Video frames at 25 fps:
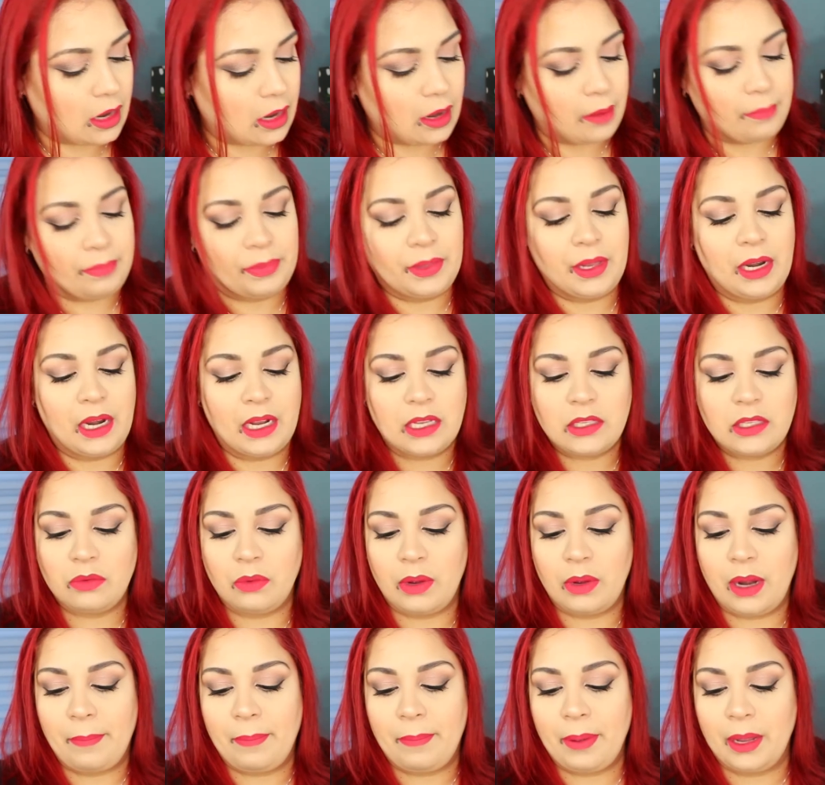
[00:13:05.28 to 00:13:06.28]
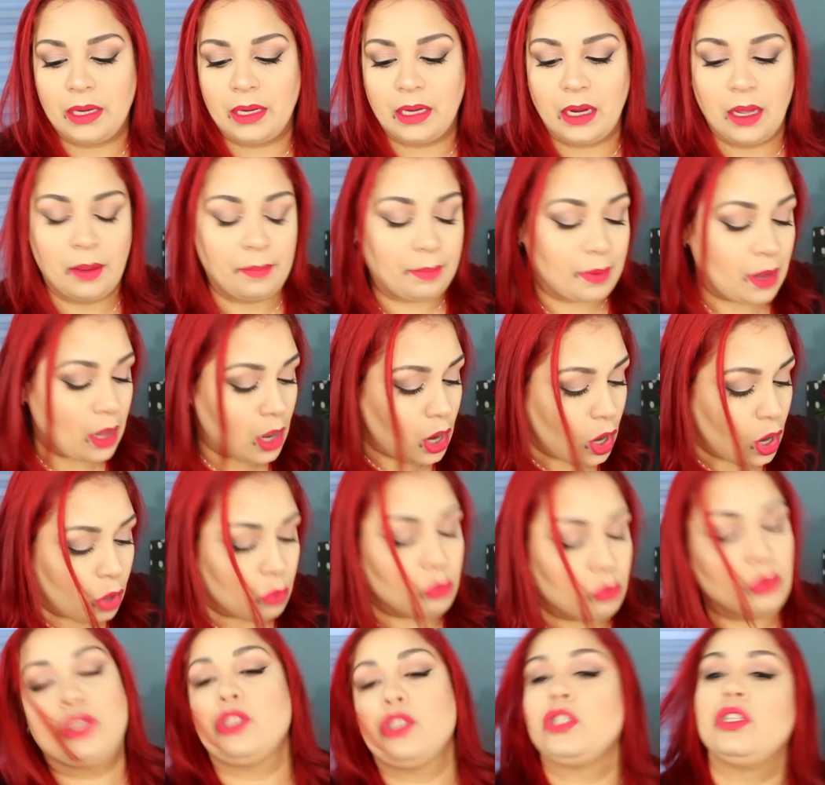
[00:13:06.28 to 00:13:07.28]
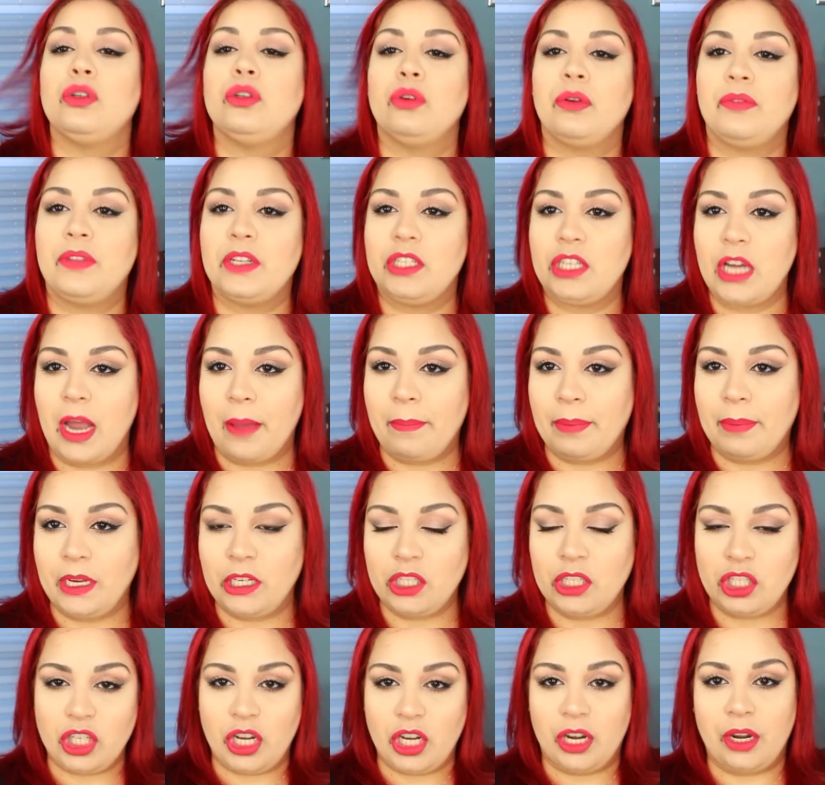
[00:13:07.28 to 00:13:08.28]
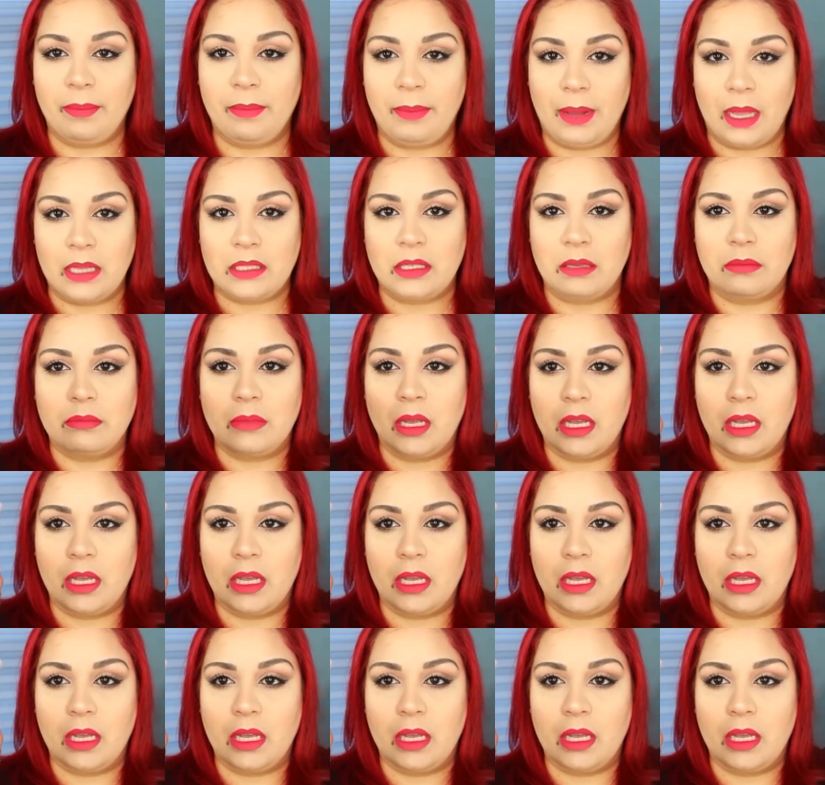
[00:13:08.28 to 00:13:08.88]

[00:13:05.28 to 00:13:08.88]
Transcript: The next one I picked up was 2 of the Japanese Cherry Blossom.